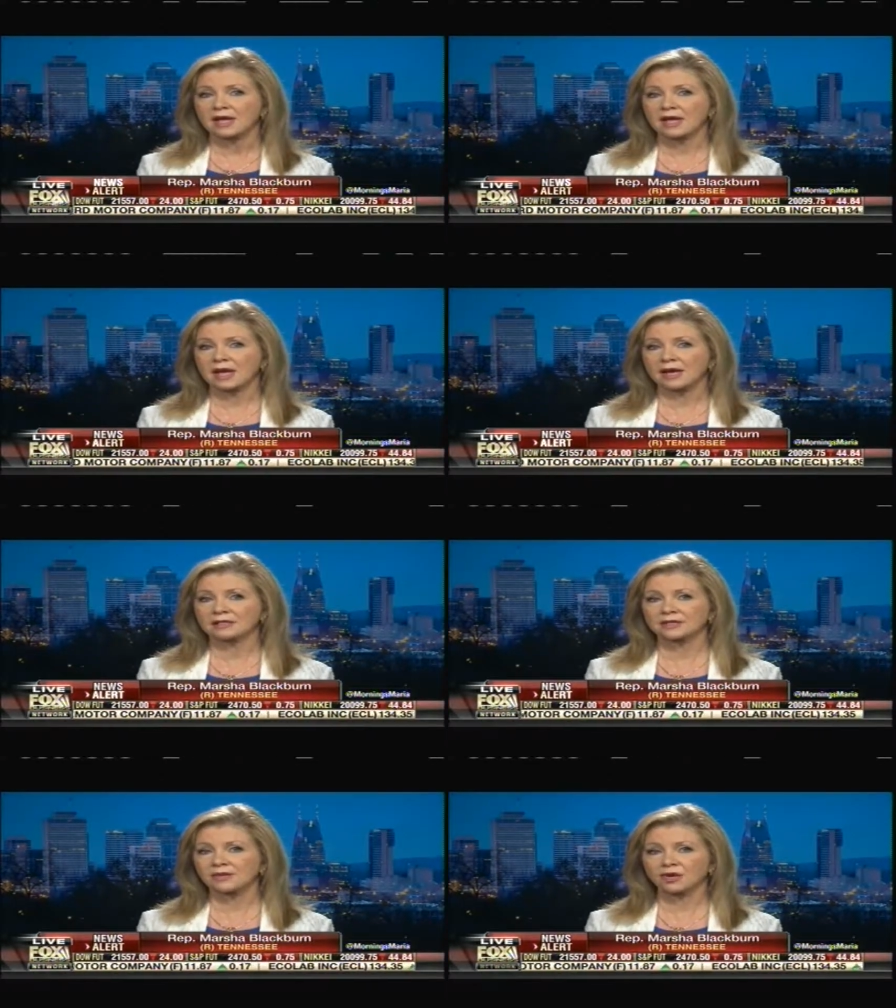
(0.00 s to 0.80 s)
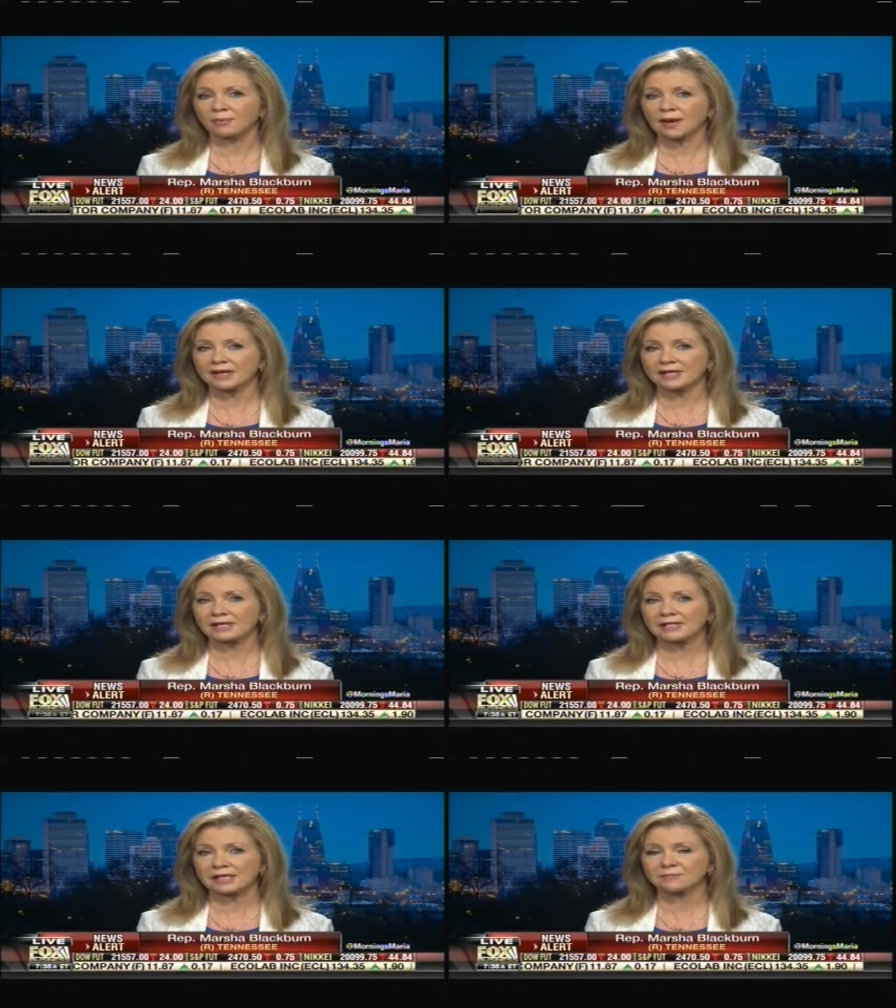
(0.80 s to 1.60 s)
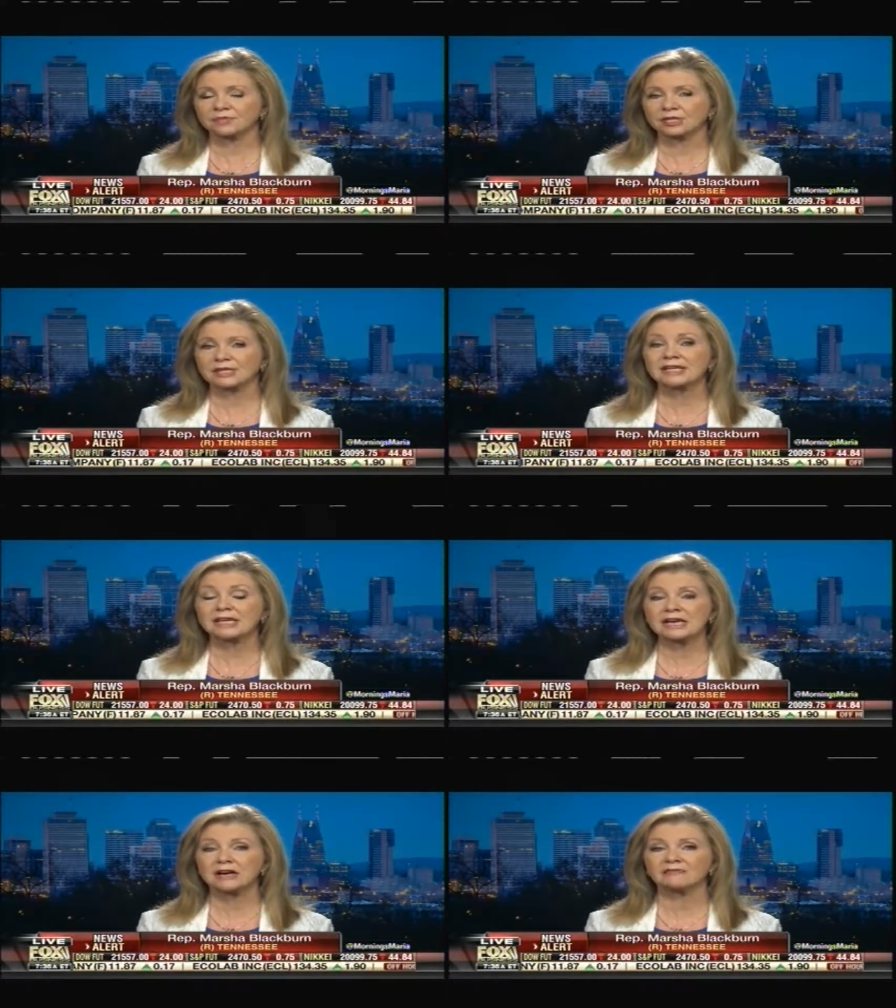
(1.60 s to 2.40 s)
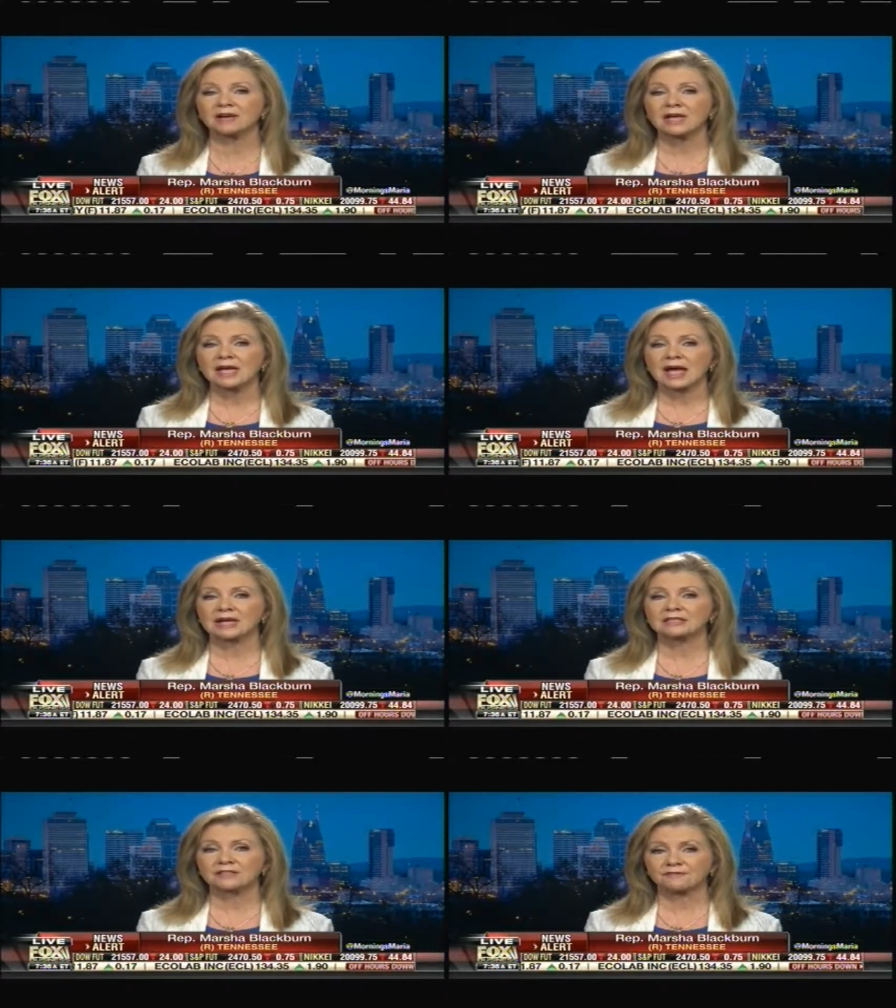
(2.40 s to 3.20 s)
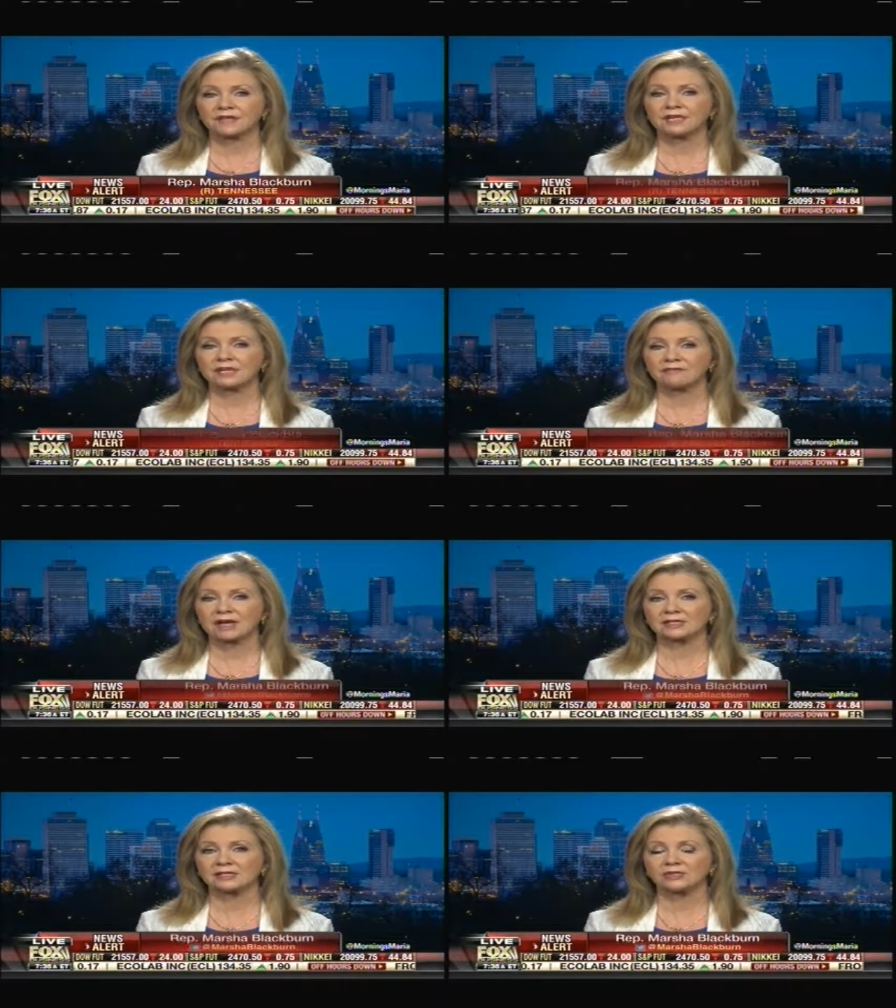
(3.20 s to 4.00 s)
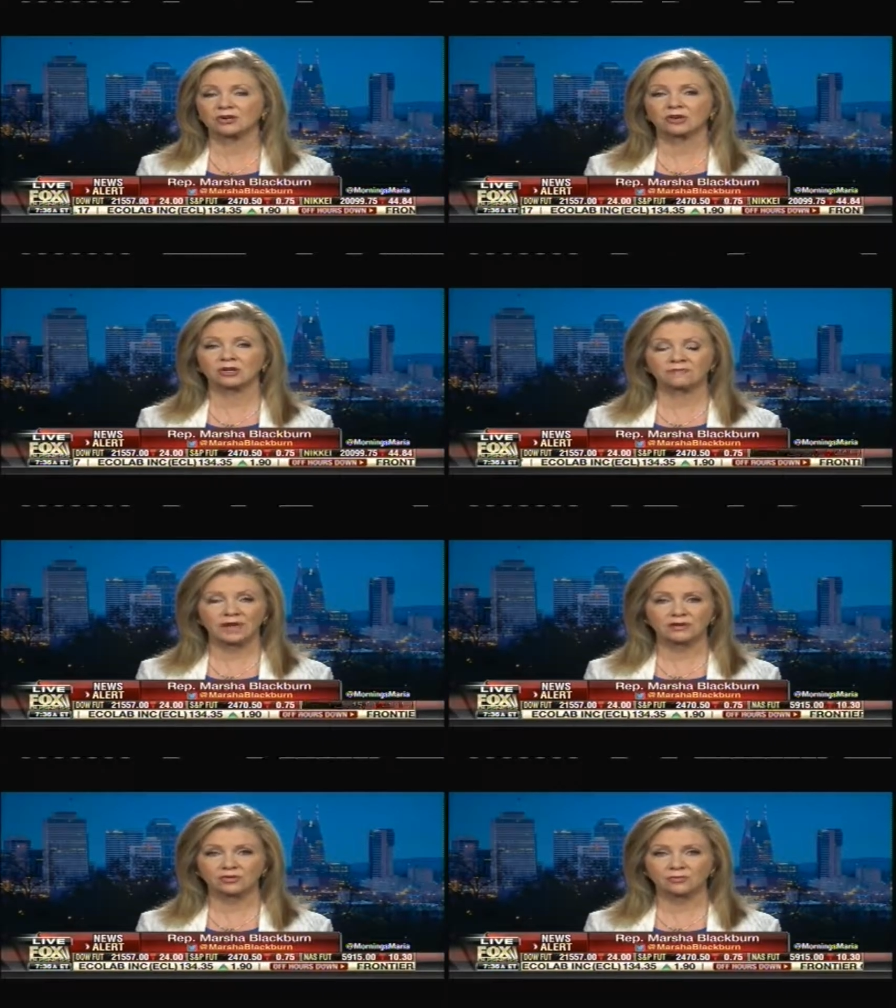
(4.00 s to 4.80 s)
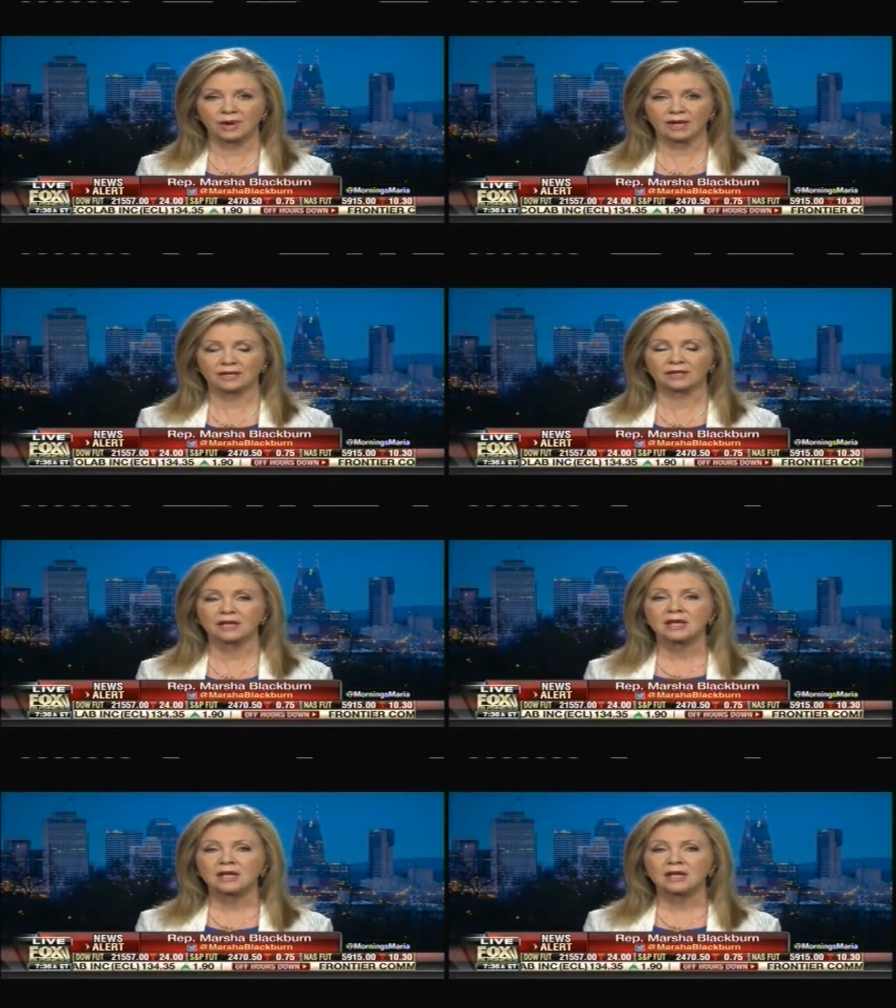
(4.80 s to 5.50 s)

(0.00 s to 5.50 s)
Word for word: and uh, nobody can seem to give a definitive answer mm -hmm. on a value added.